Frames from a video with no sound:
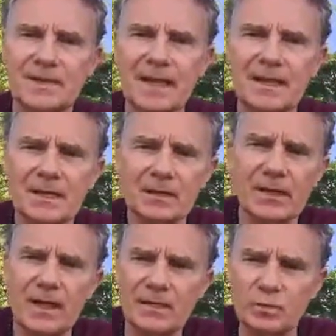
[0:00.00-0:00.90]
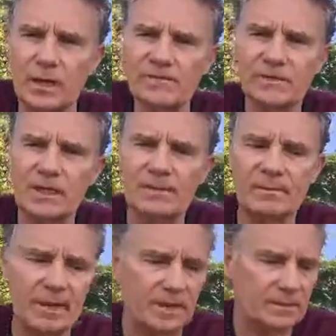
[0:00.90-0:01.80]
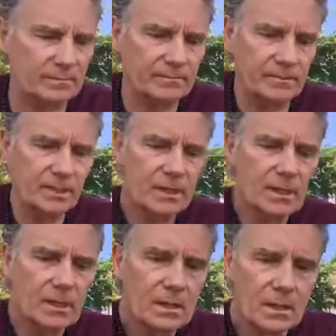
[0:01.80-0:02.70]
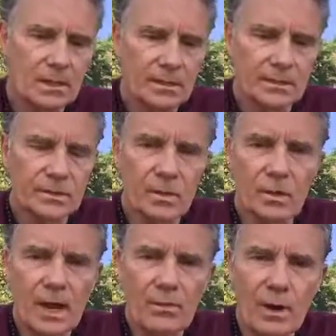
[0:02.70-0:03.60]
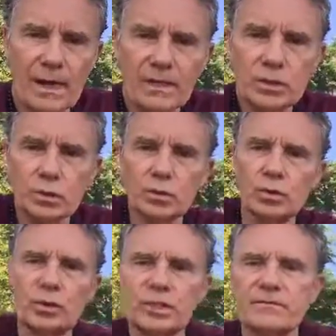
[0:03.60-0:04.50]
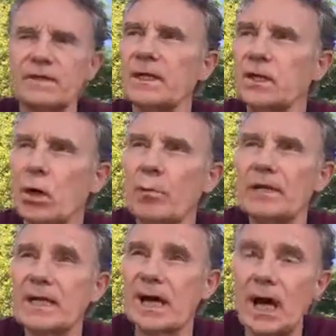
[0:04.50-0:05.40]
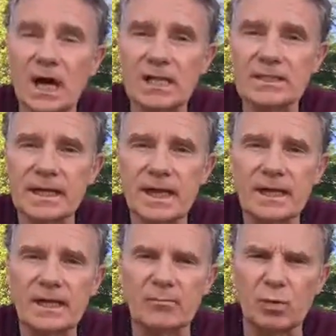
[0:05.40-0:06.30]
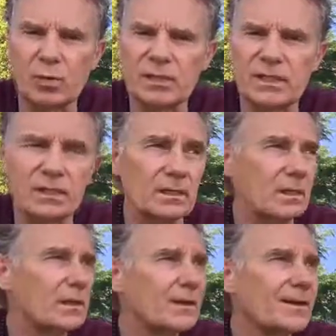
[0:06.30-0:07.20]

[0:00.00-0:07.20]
Hanging on the grass, waiting for time to pass. So I wanted to do this video because I got kind of bored sitting here.